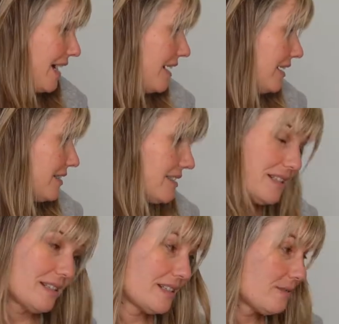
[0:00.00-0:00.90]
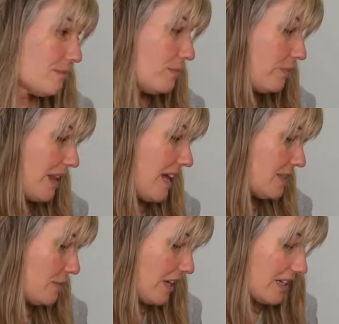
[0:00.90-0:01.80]
and
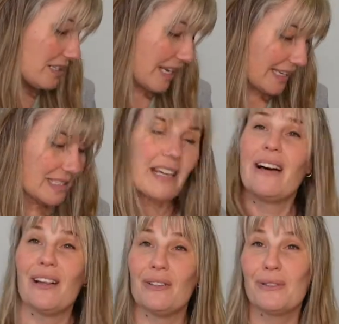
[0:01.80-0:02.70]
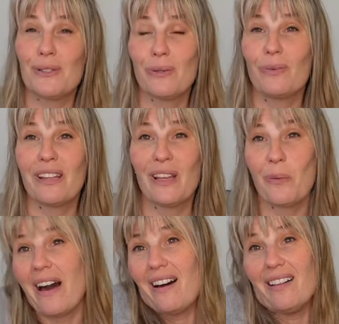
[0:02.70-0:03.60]
as far as I can tell do really
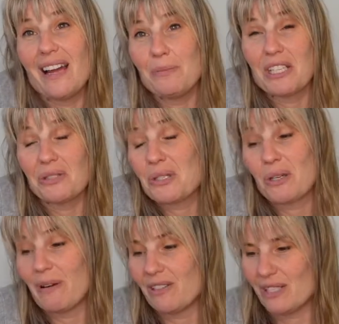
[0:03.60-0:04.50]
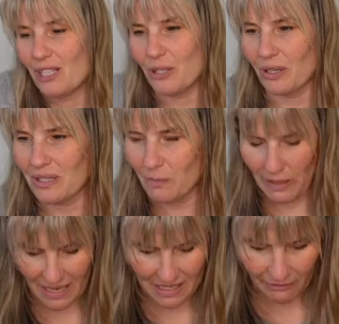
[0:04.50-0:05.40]
well. I'm not sure about t-shirts
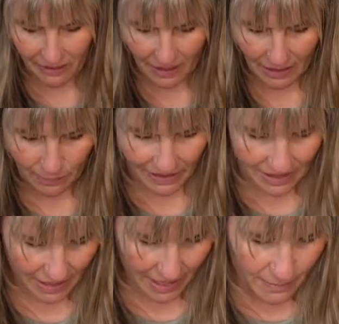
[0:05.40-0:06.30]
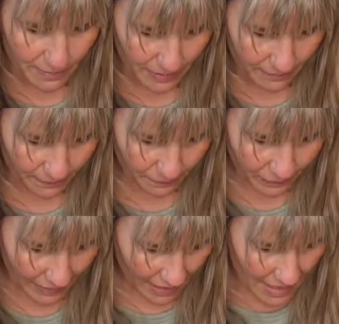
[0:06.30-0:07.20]
but I definitely picked it up.
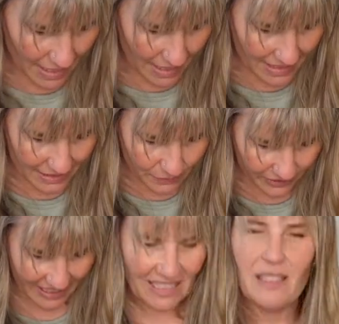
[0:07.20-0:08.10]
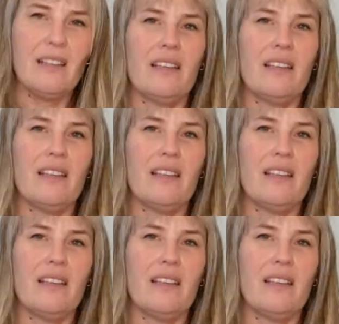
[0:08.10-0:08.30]
This flannel